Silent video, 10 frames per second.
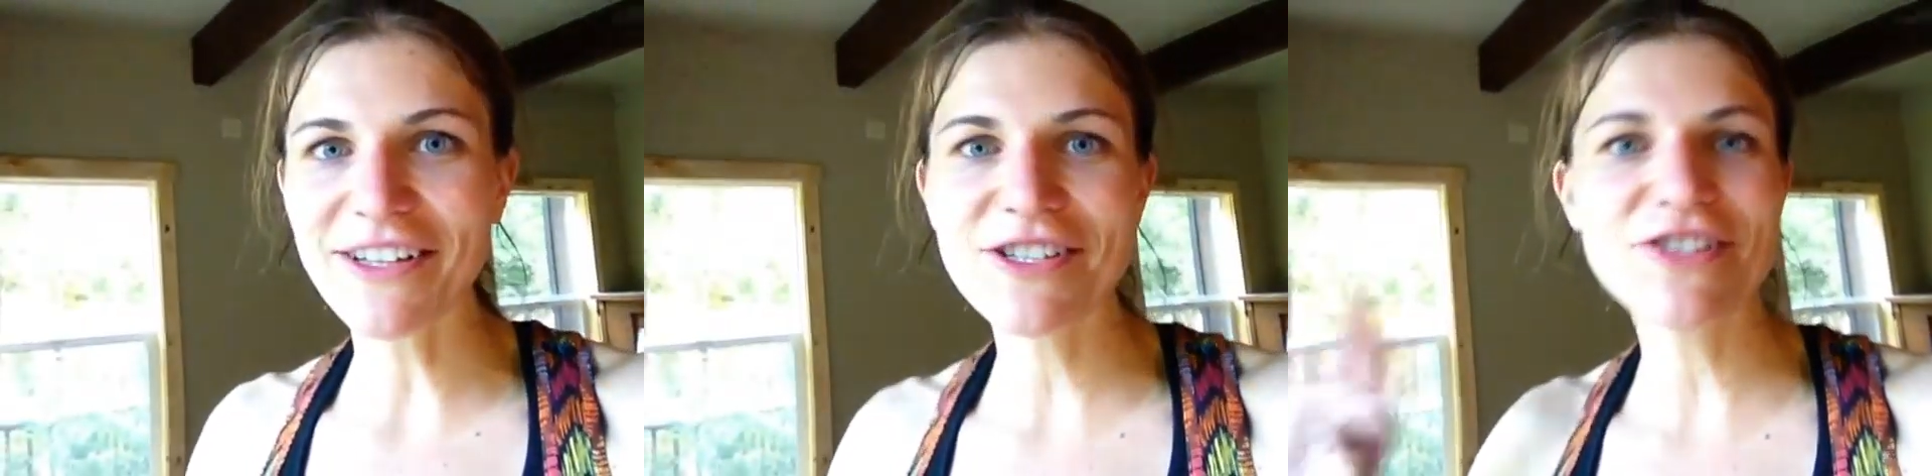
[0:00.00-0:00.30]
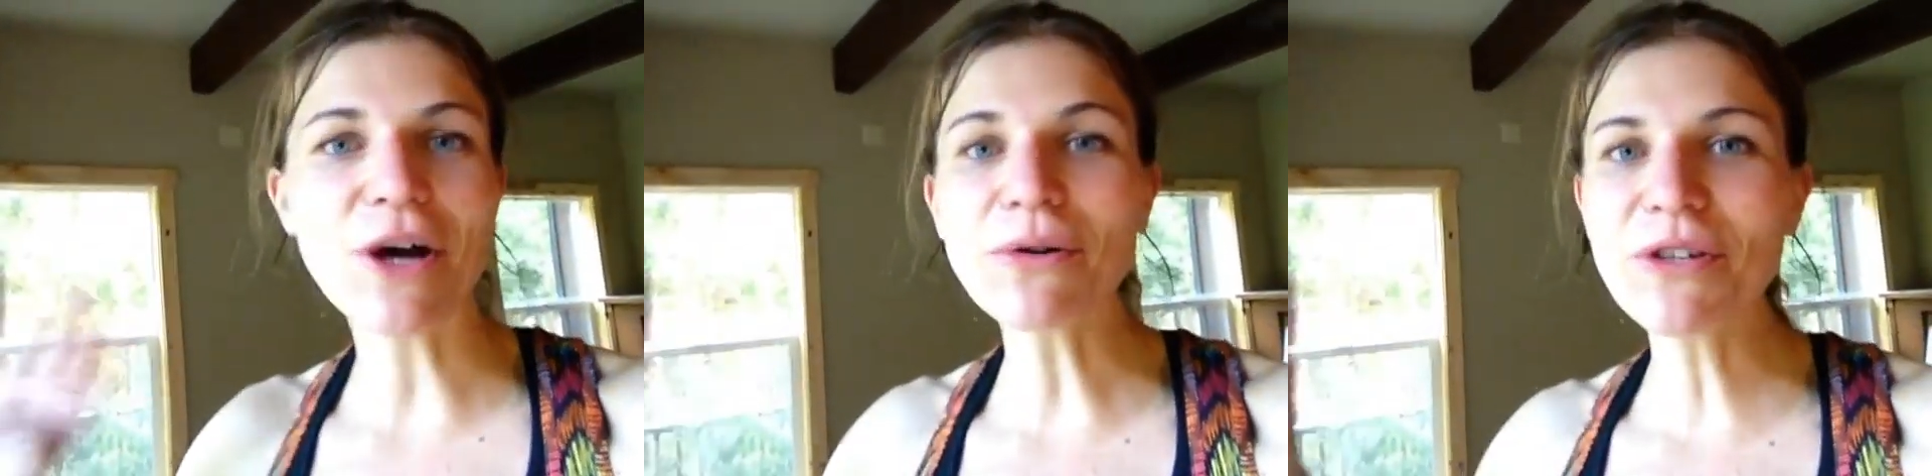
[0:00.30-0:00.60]
Just
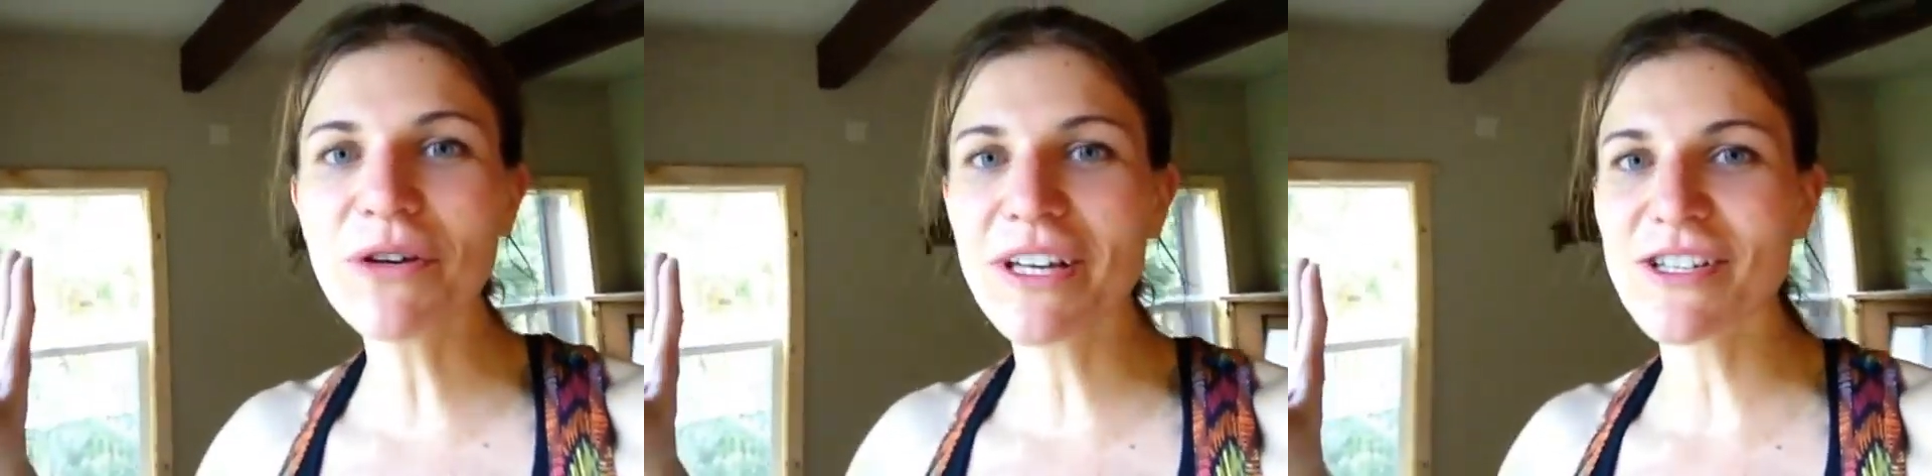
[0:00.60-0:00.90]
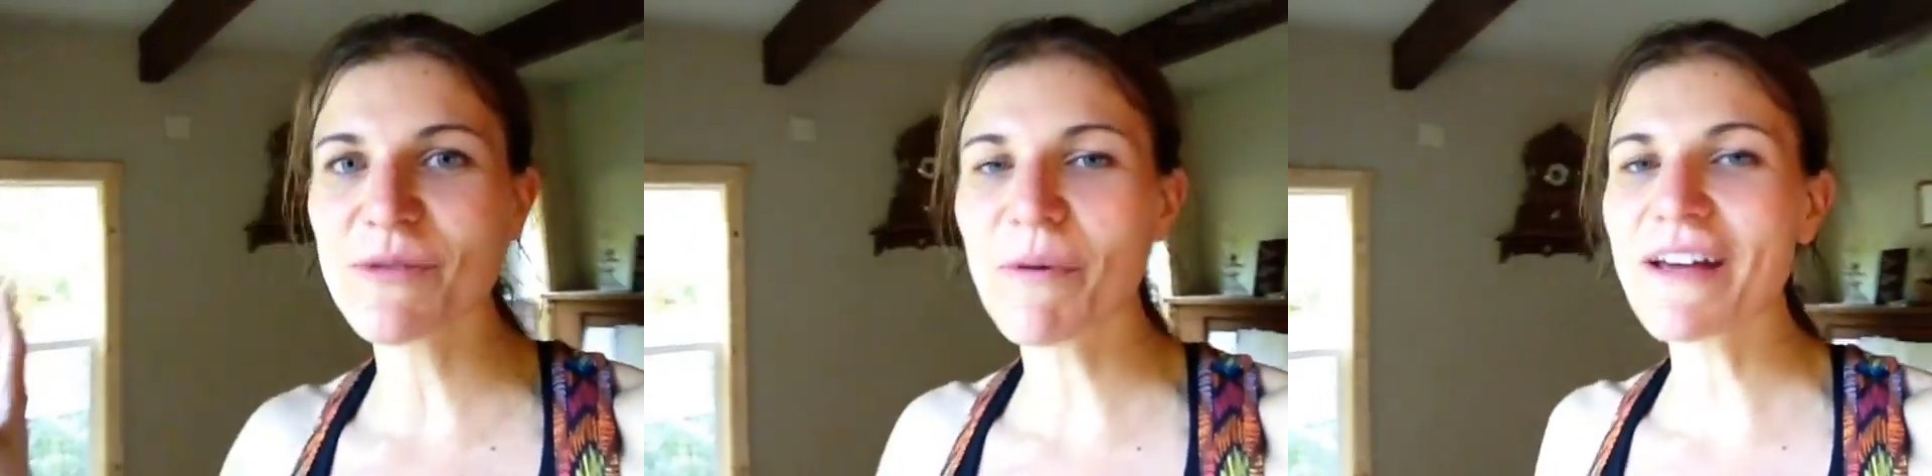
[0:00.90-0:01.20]
go do it.
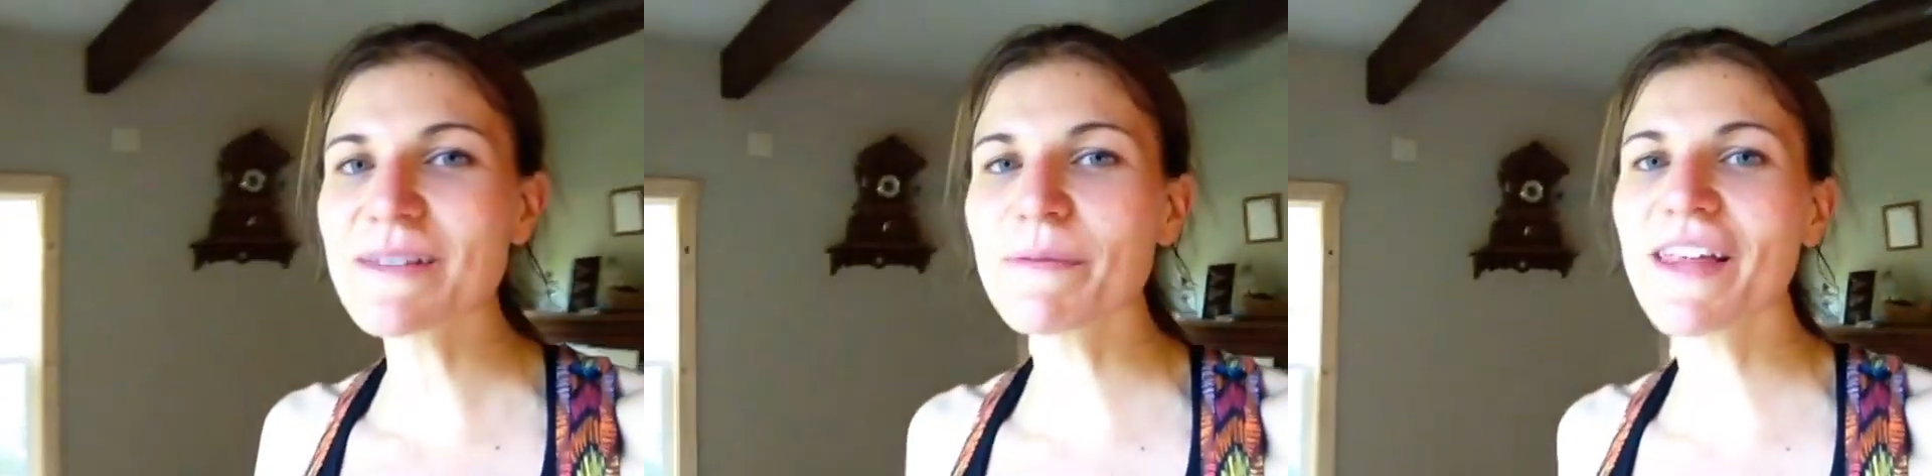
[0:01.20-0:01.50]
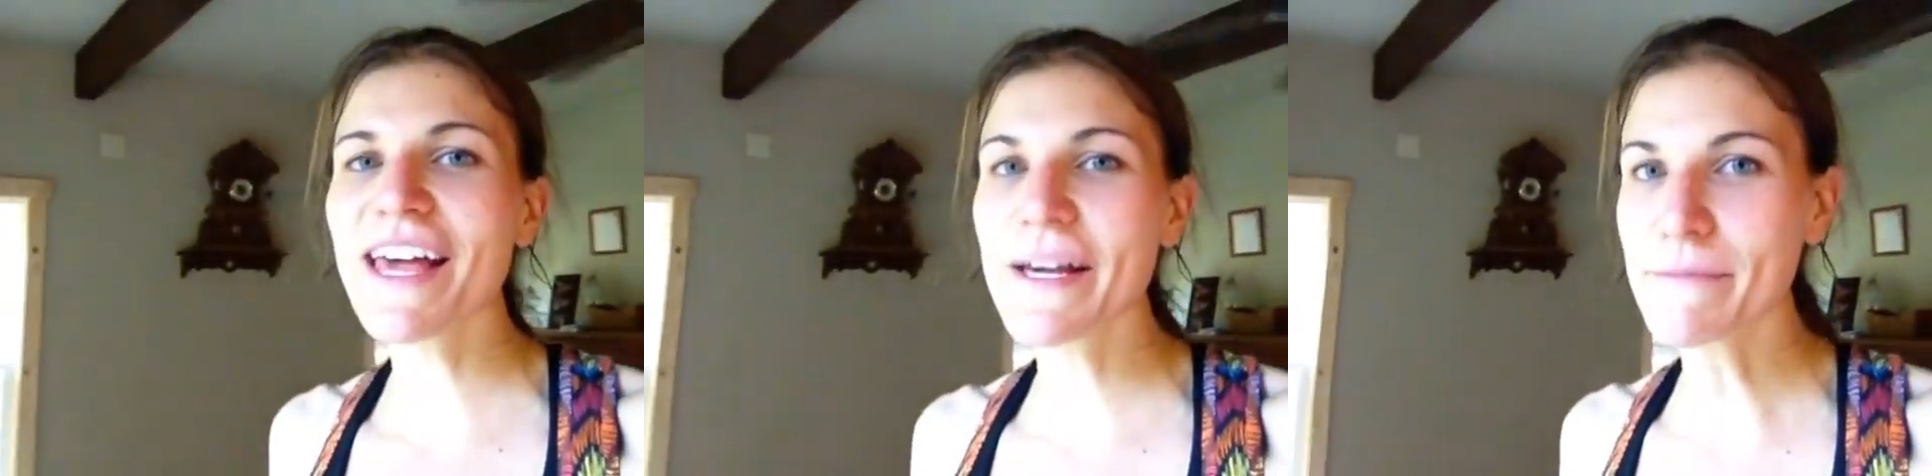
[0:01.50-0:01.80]
Just press
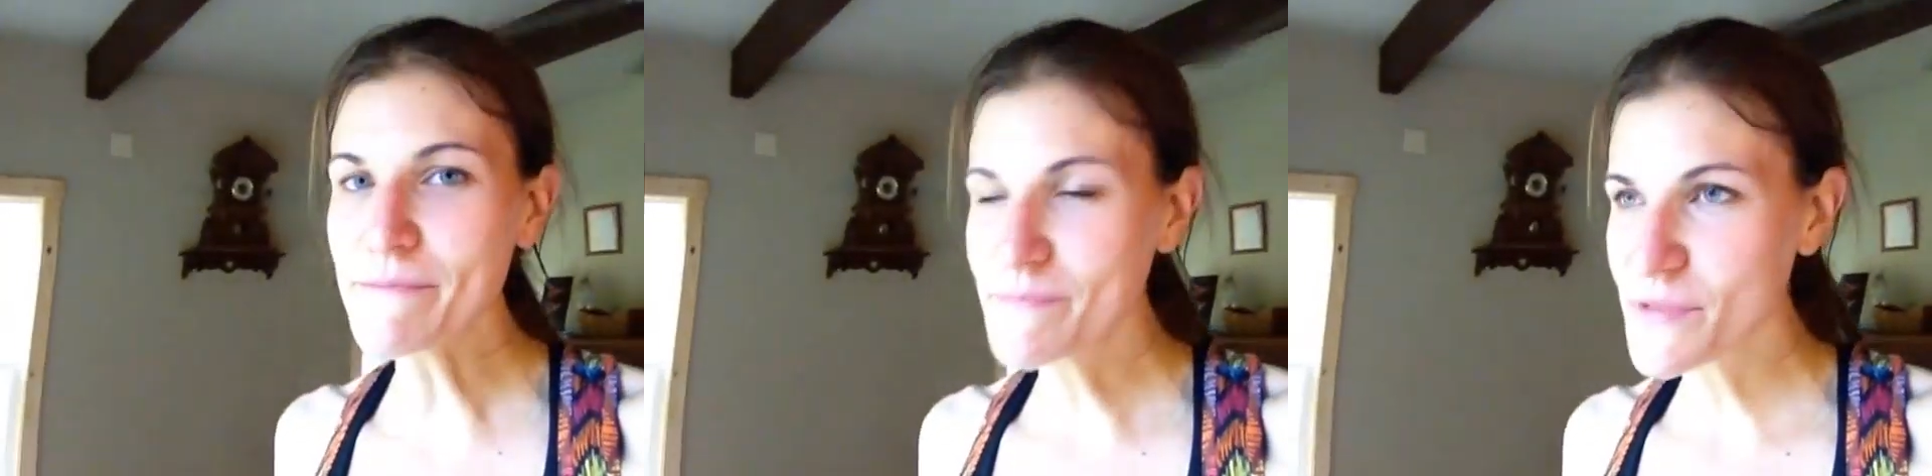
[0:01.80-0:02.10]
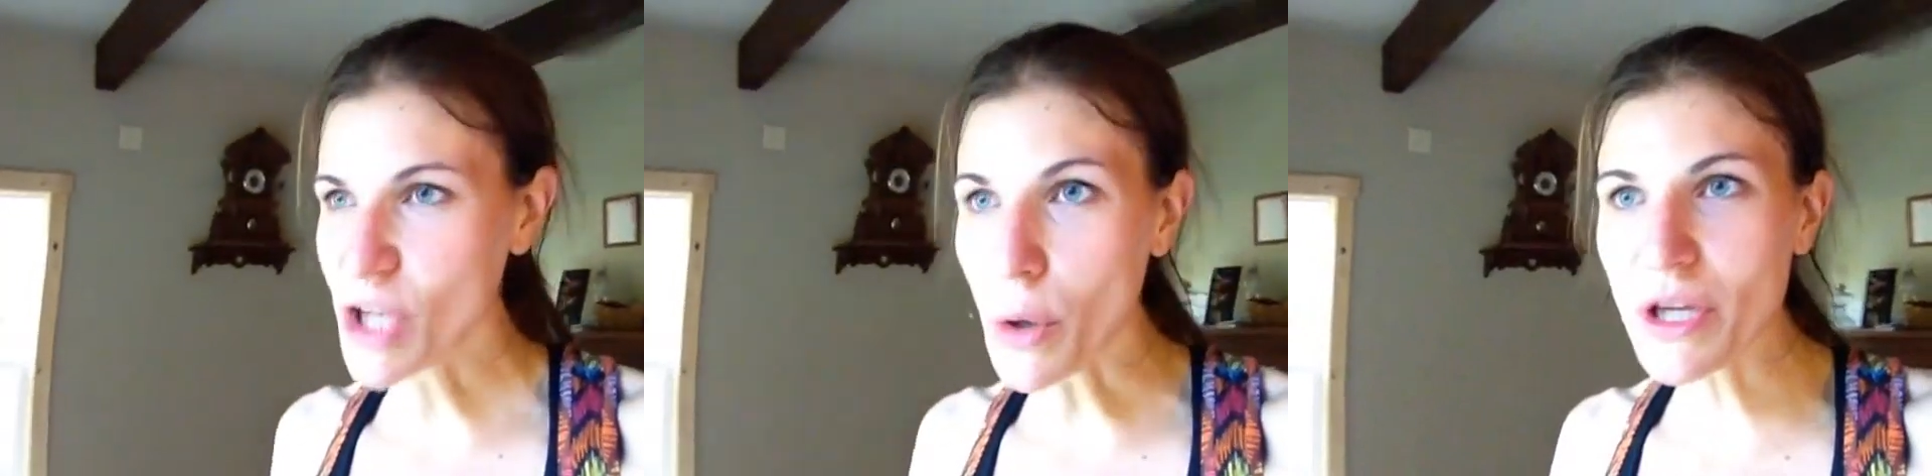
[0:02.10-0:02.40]
play.
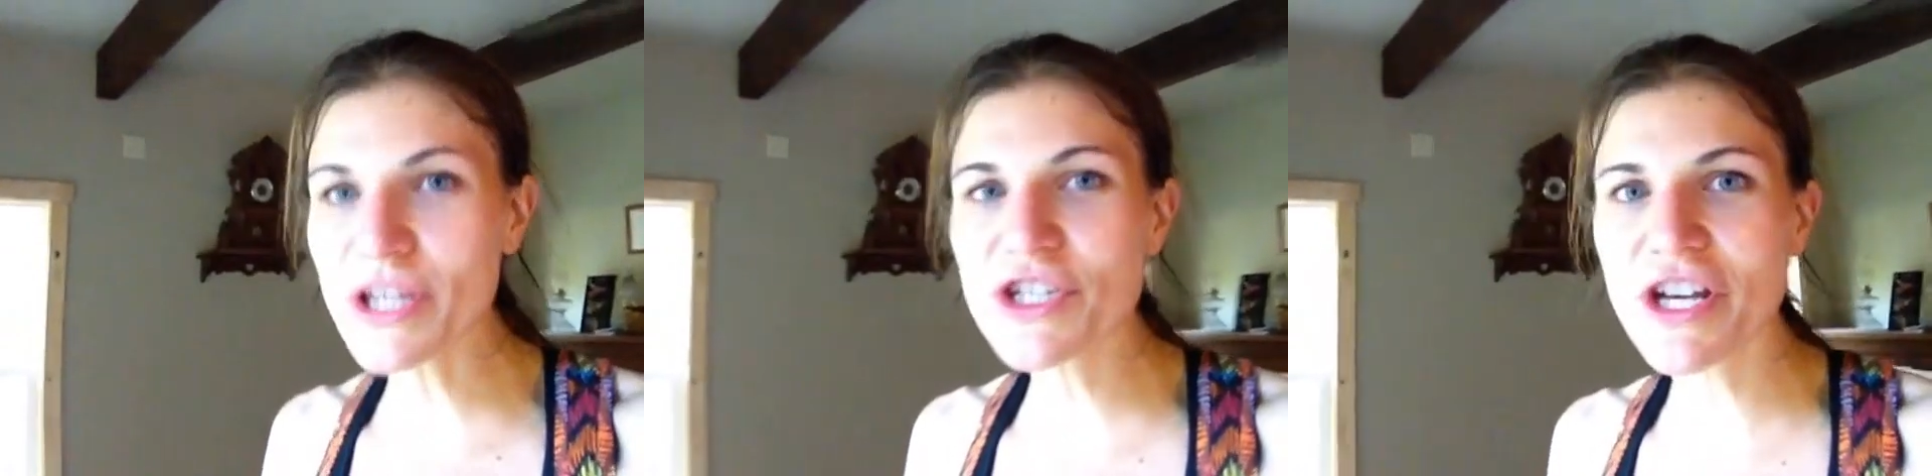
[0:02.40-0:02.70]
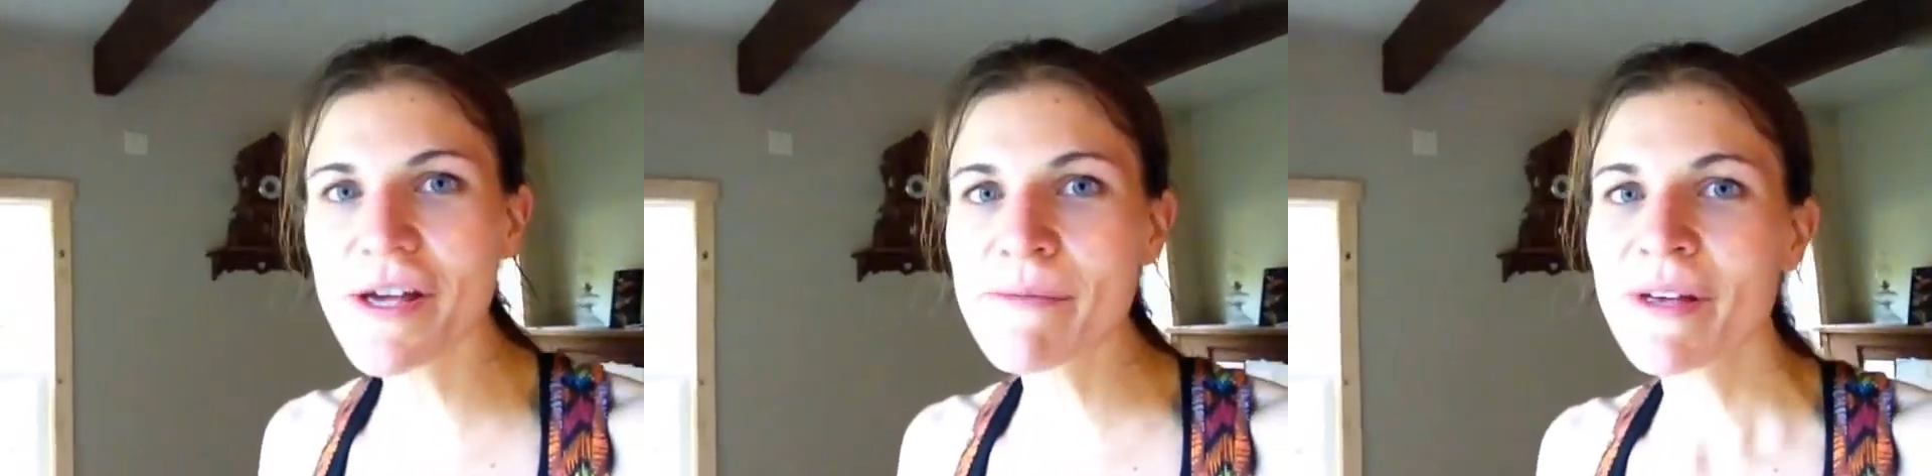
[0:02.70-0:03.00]
Go to the
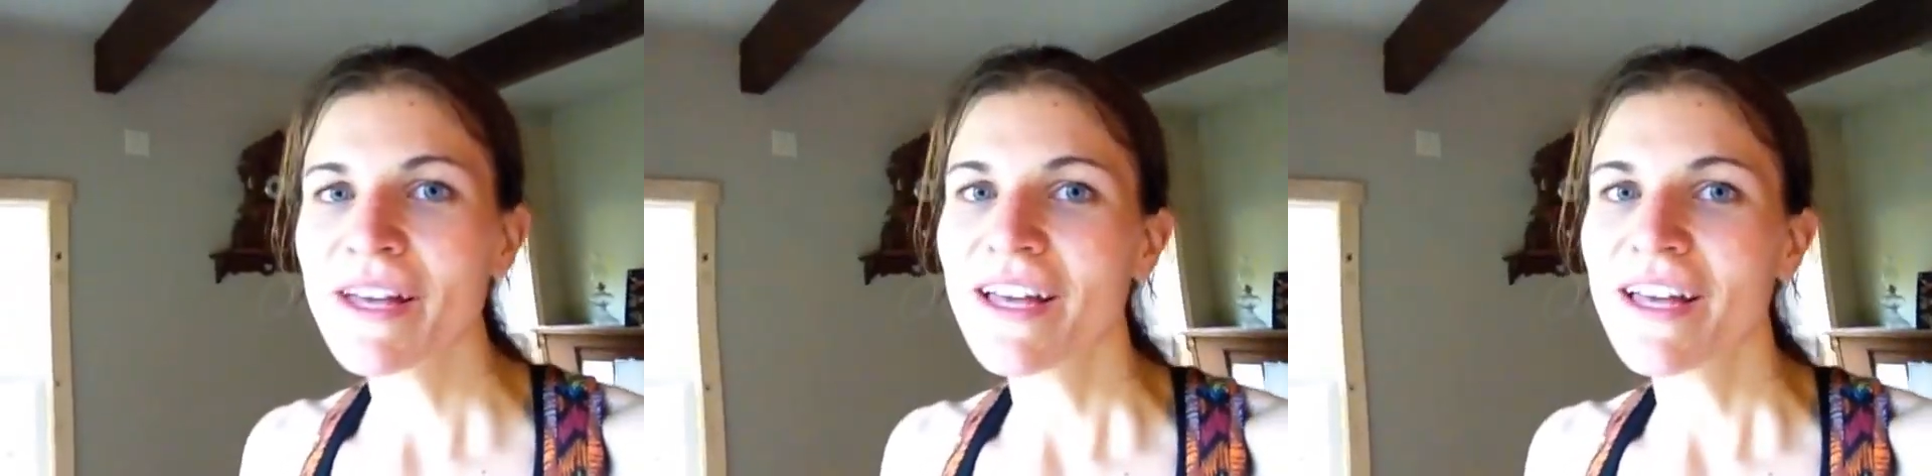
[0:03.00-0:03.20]
gym.